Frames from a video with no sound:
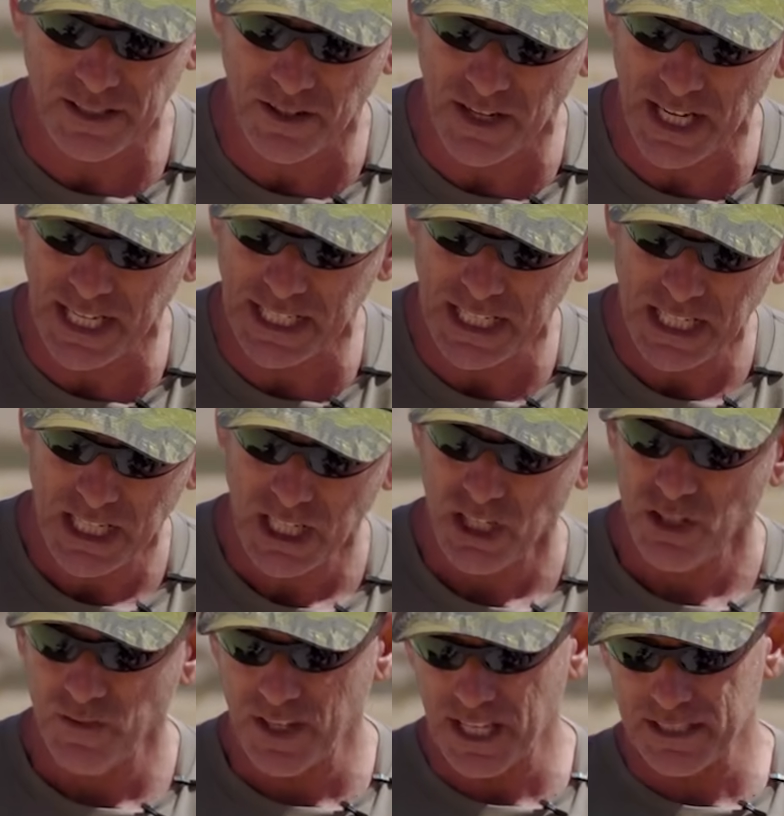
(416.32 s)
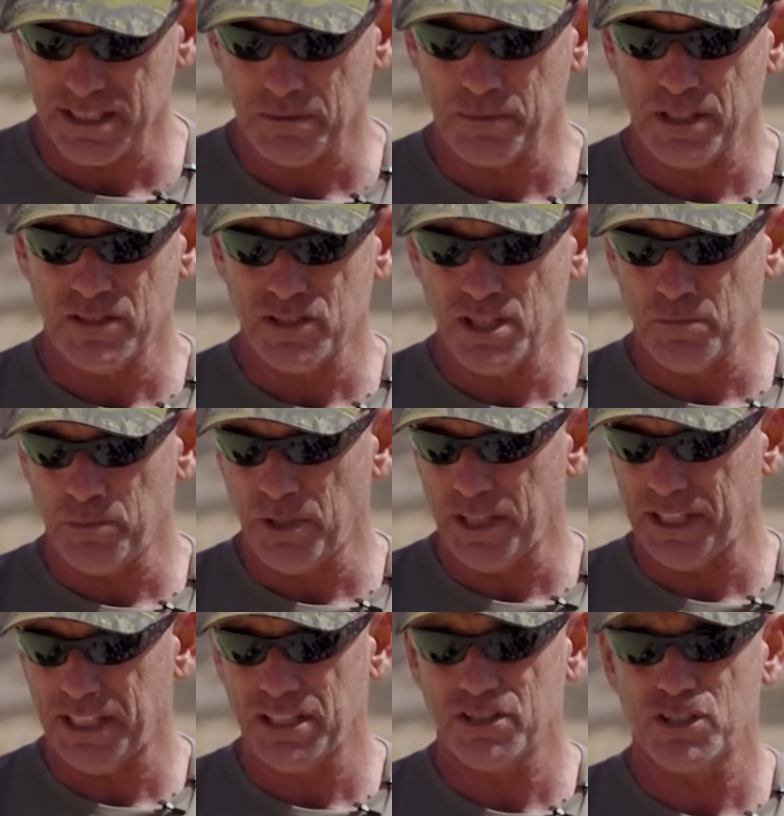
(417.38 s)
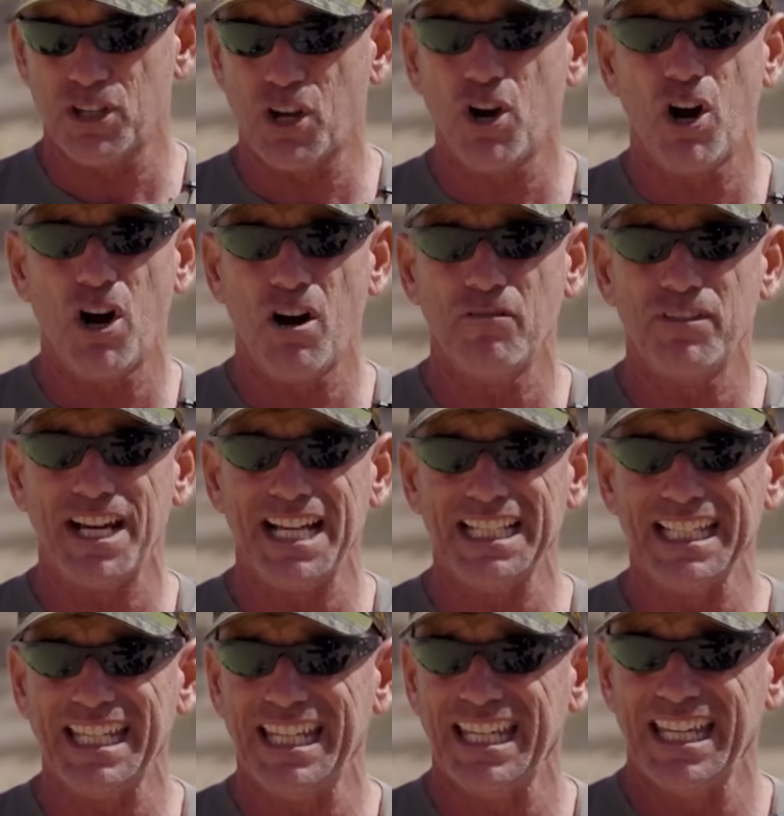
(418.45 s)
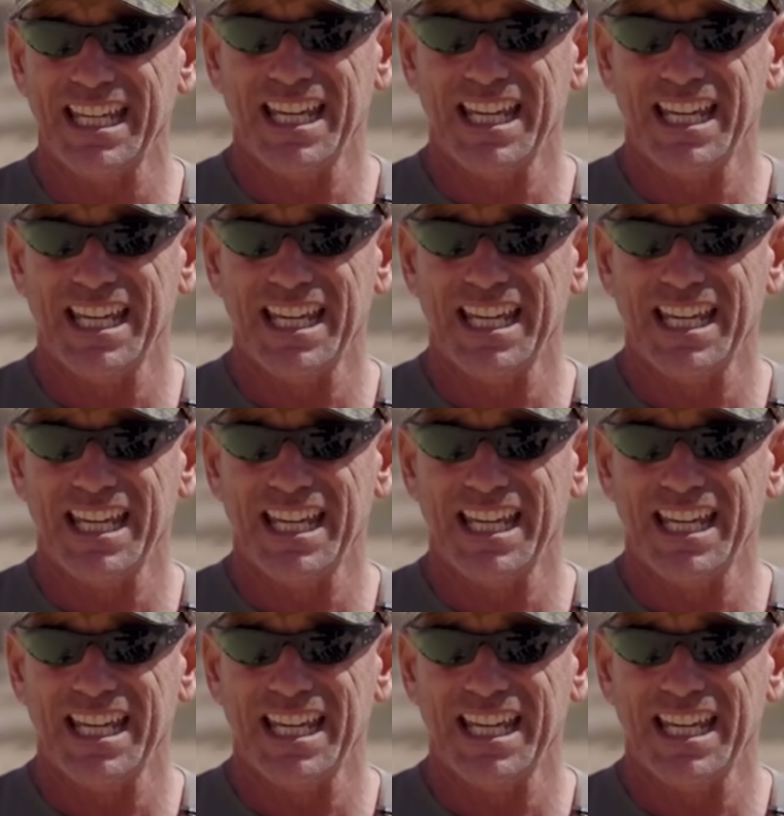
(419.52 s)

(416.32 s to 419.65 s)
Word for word: All right, you've got something simple. I think this is a Kaw Valley,